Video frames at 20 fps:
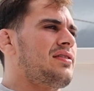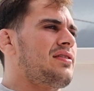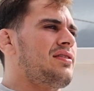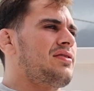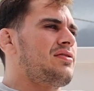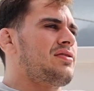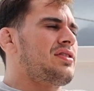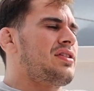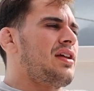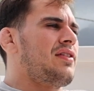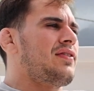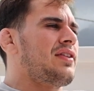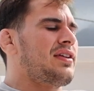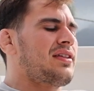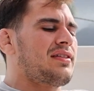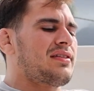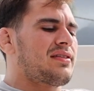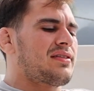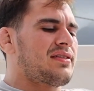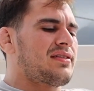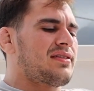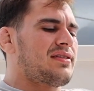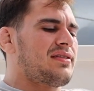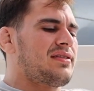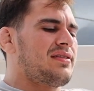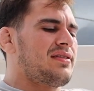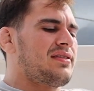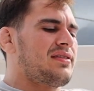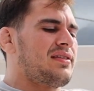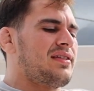you're saving,
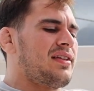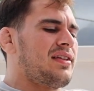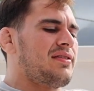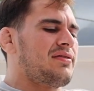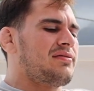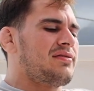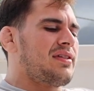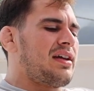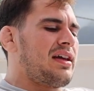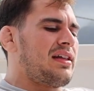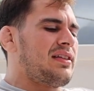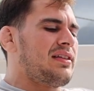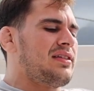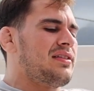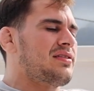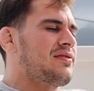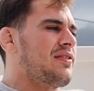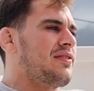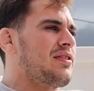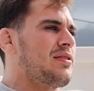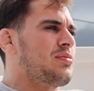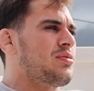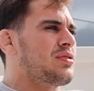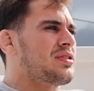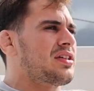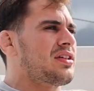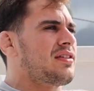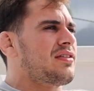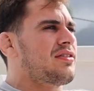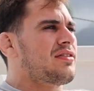at least 50%
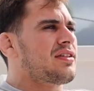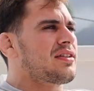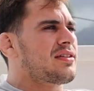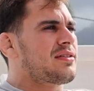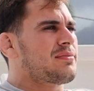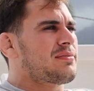of your income.